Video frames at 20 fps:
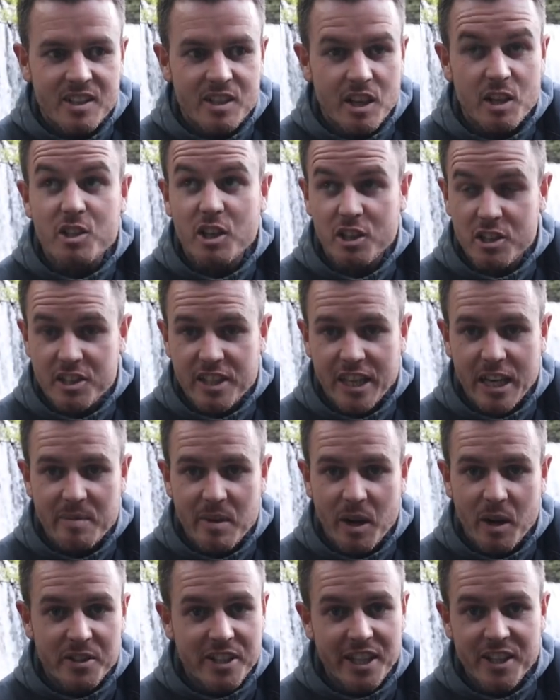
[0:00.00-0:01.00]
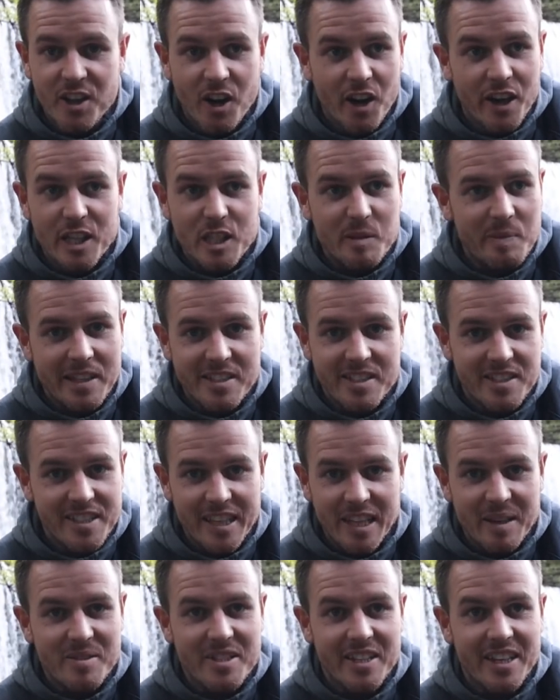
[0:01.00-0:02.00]
So it's good to see him though. I did not expect to
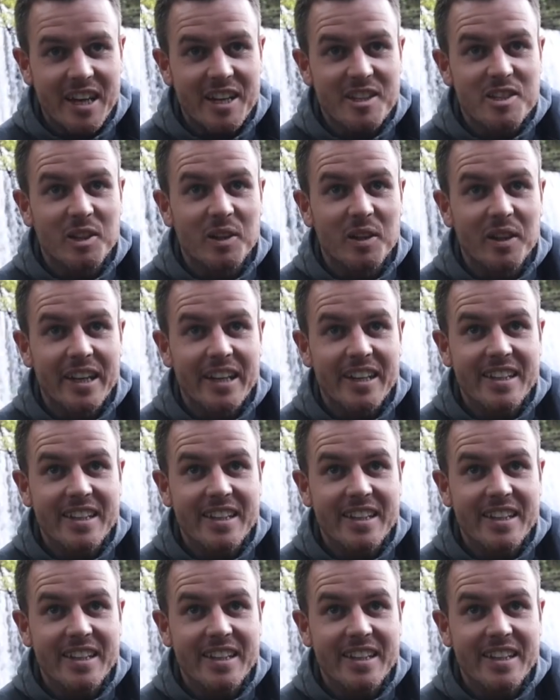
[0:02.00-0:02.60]
see him today at all.